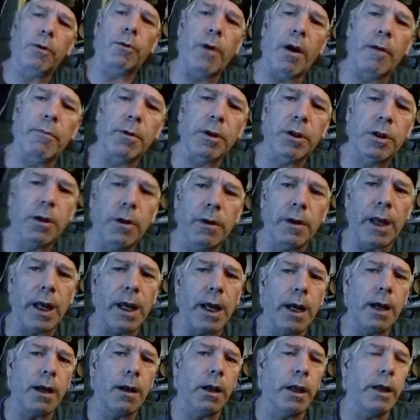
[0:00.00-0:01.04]
in reference to
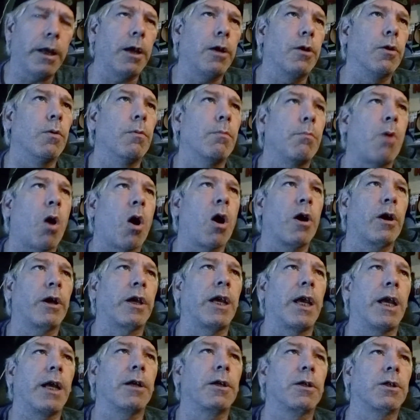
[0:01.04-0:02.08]
the illegal
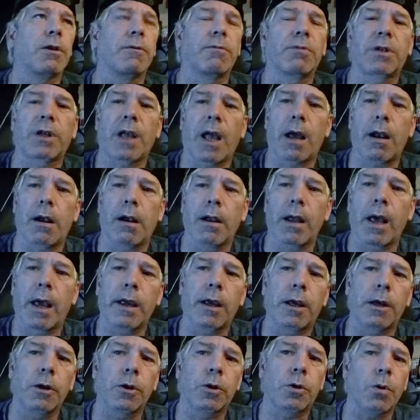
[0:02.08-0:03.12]
markings of satellite
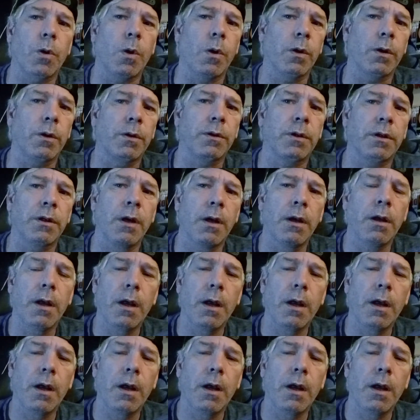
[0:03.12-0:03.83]
controllers